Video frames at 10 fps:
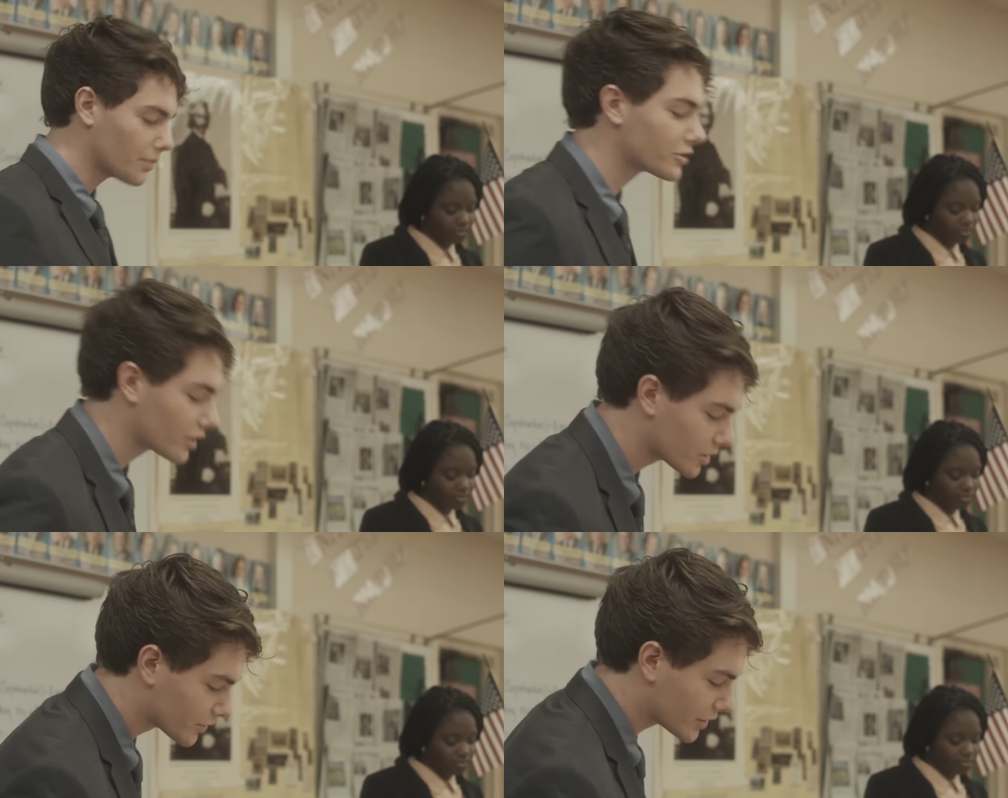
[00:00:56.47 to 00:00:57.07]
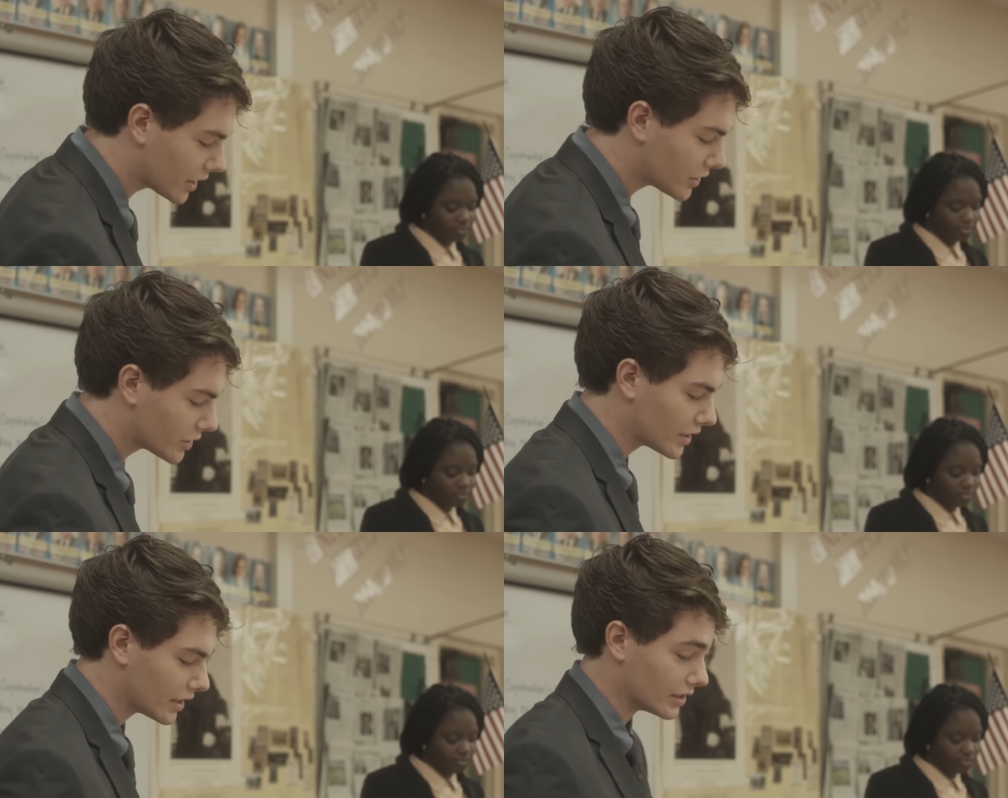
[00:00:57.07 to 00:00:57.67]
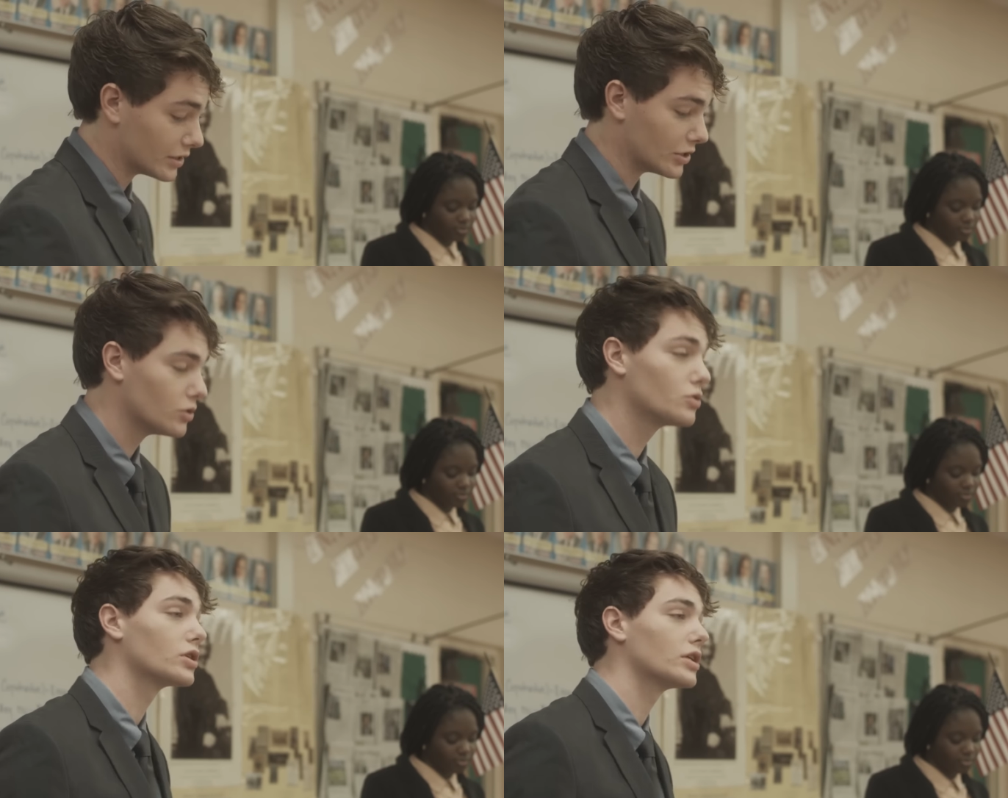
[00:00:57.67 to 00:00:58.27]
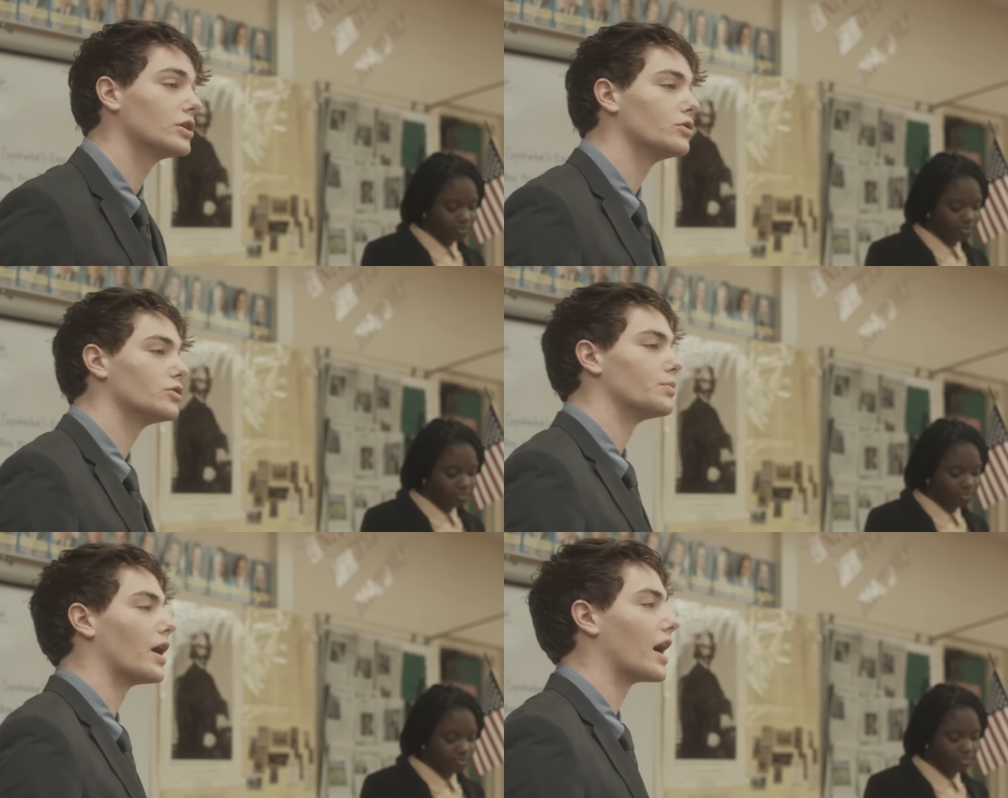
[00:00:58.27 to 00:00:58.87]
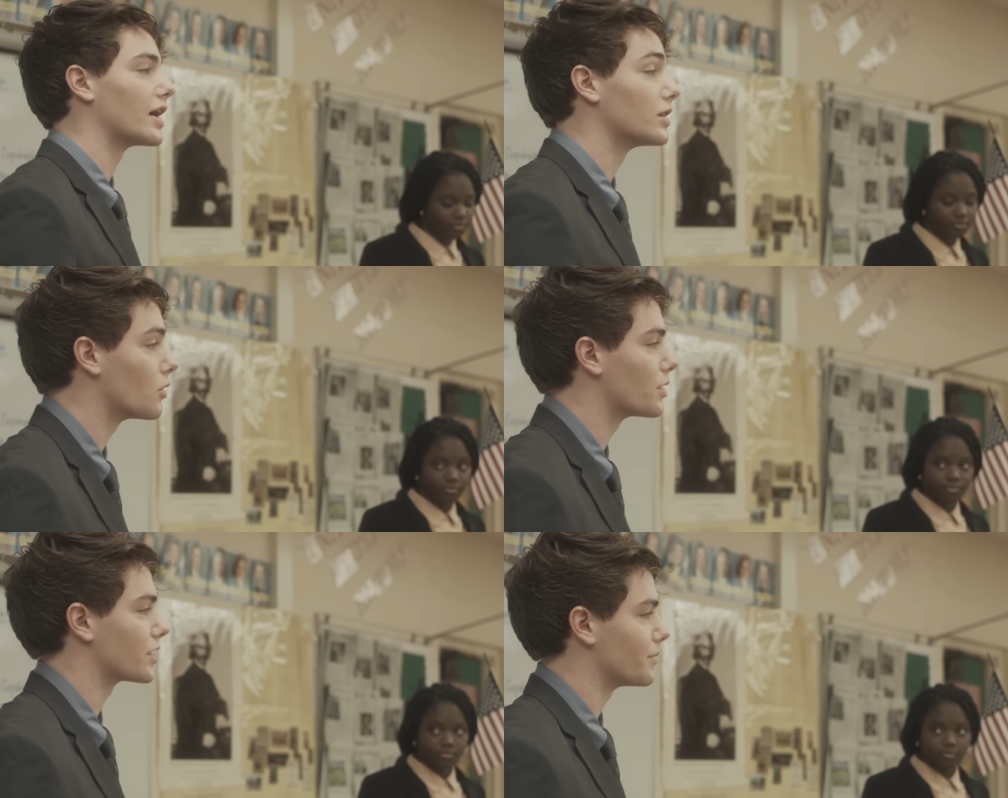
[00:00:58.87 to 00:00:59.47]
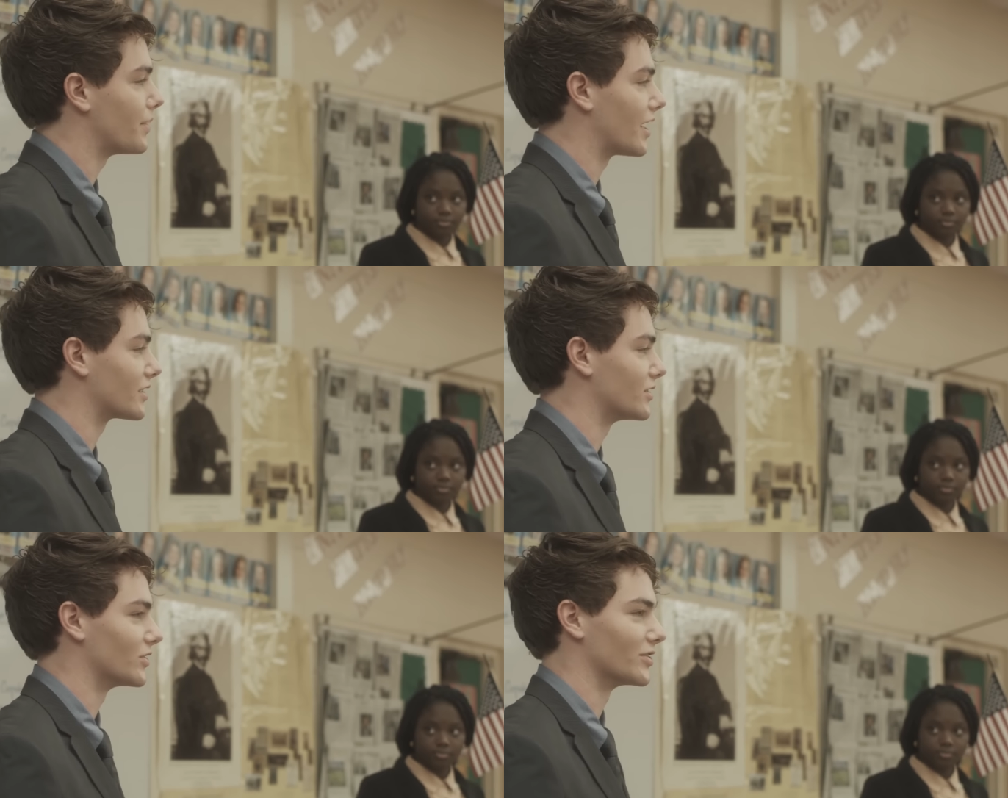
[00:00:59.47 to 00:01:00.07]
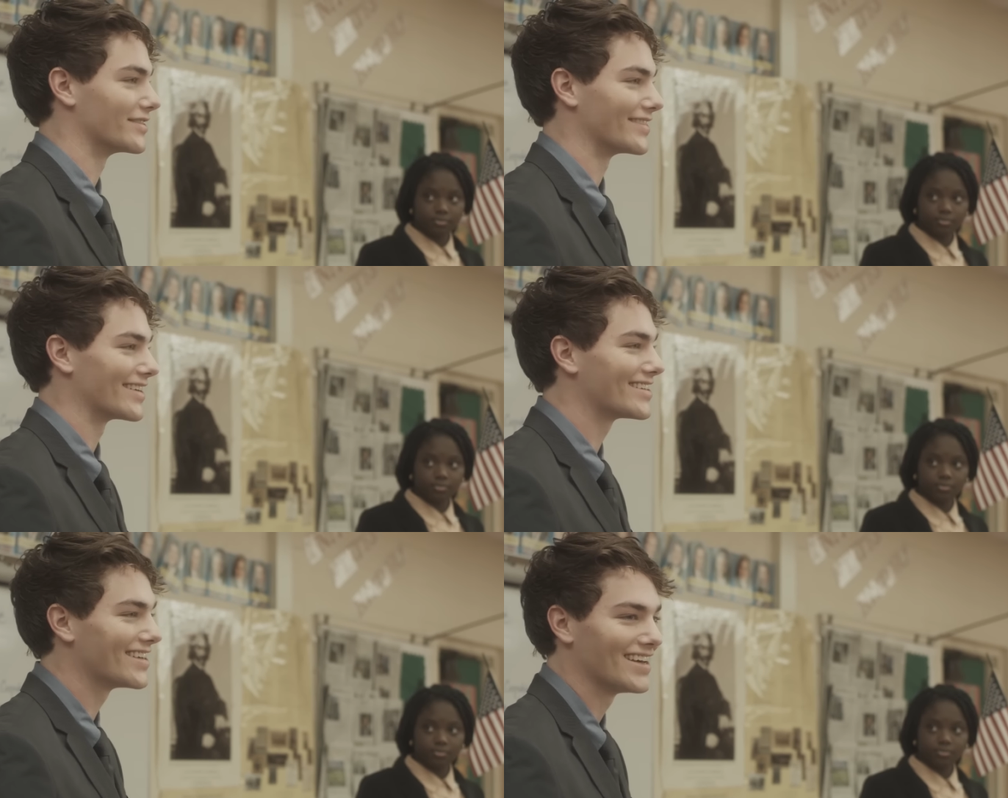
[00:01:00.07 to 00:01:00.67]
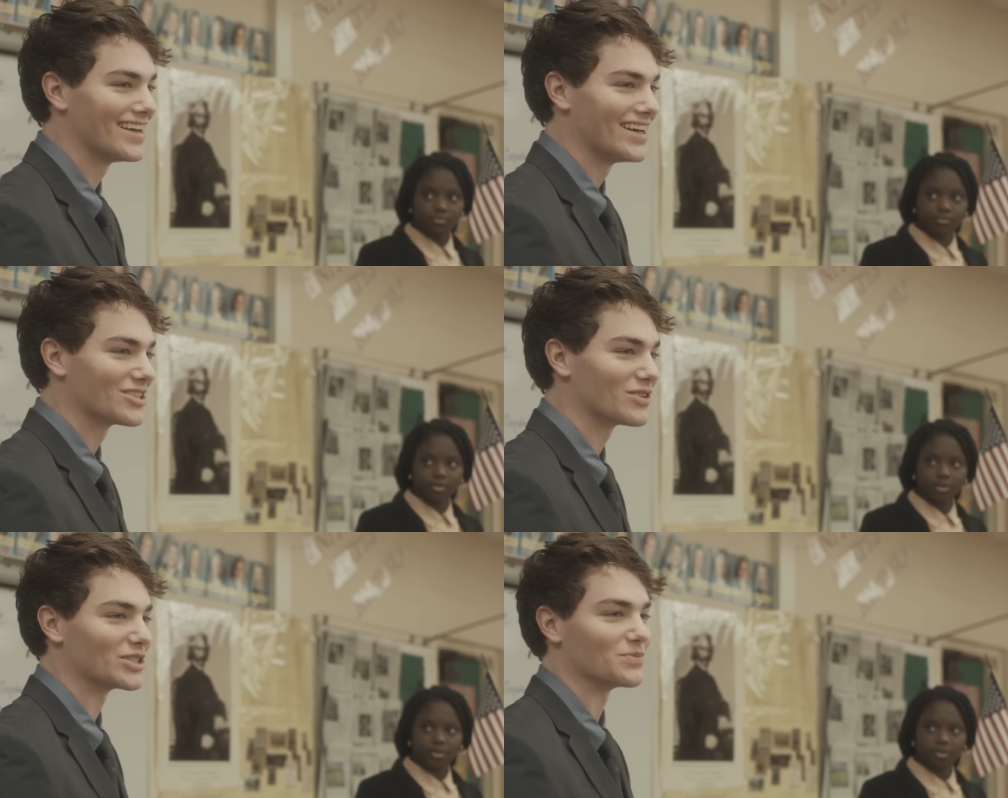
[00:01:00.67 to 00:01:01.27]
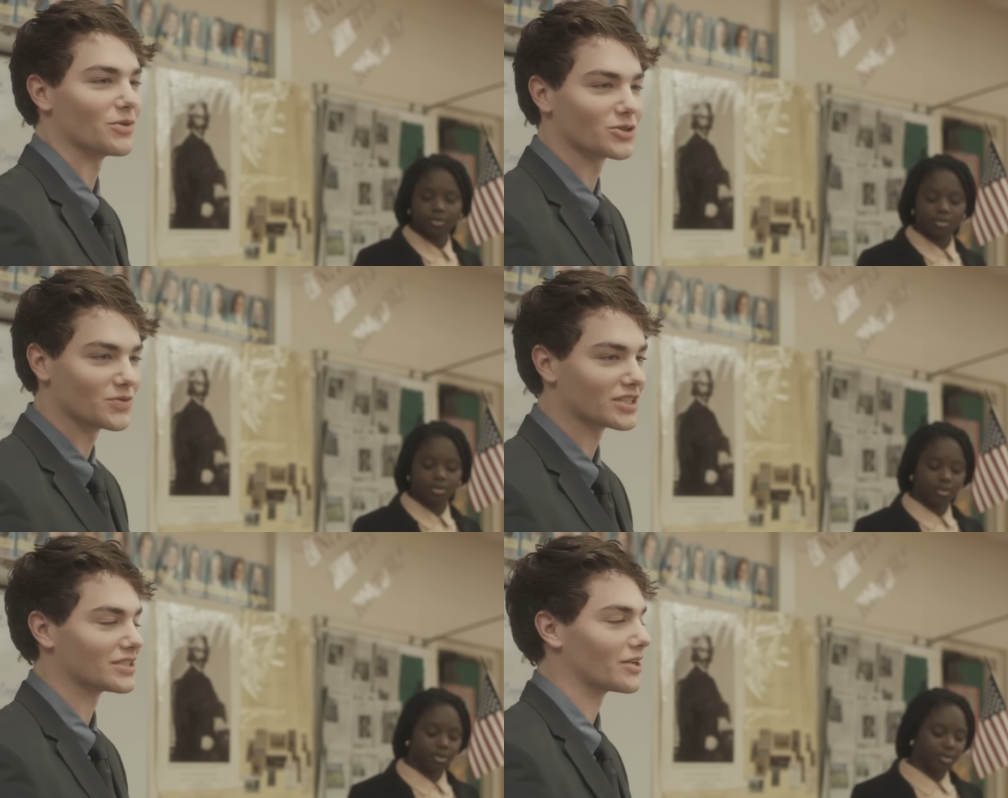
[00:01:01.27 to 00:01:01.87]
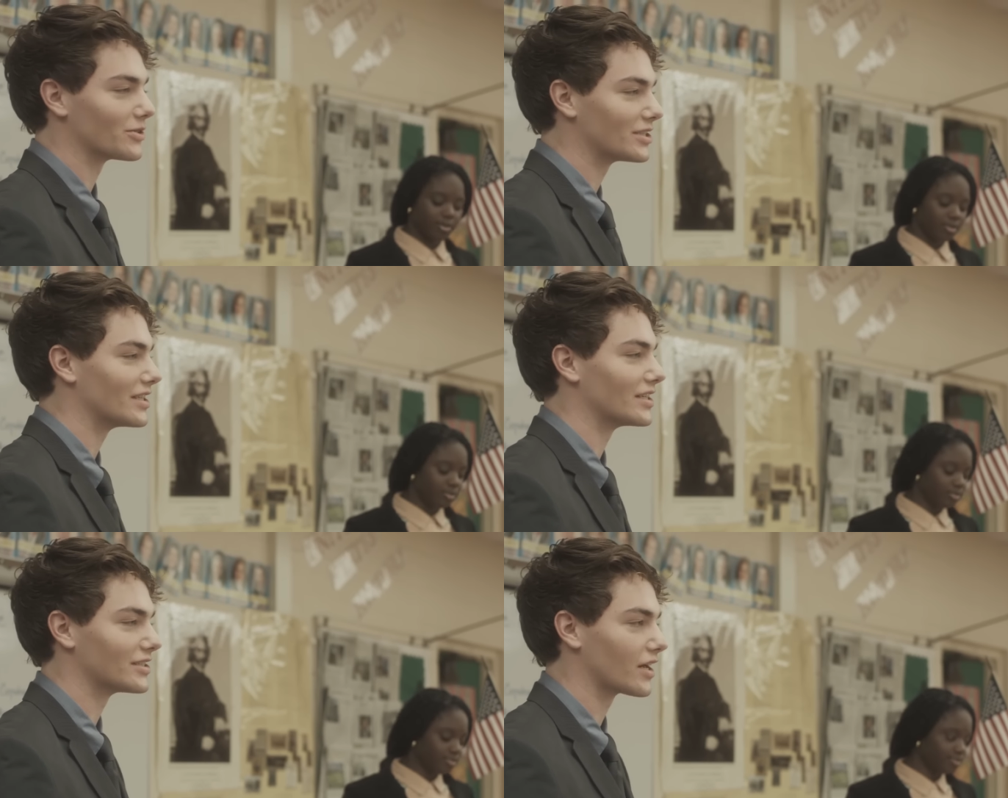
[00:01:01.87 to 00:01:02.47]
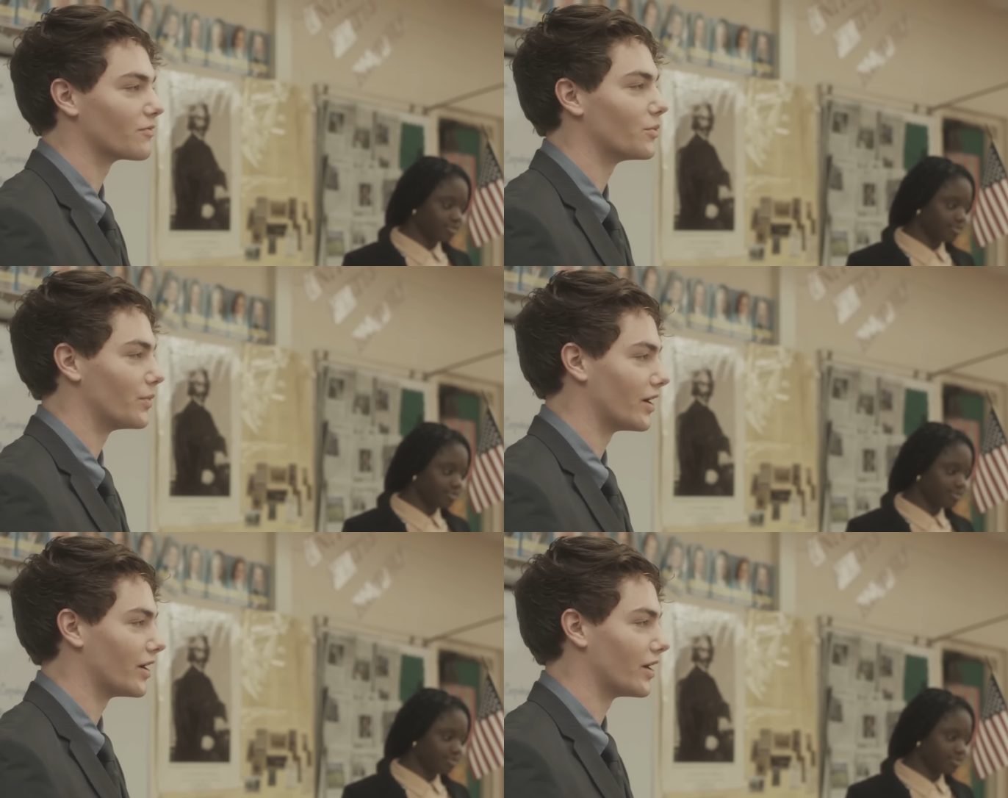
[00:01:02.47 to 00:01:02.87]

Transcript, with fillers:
Speaker 1: Public transportation is usually used by low-income passengers. And let's face it, most of us have never seen the inside of a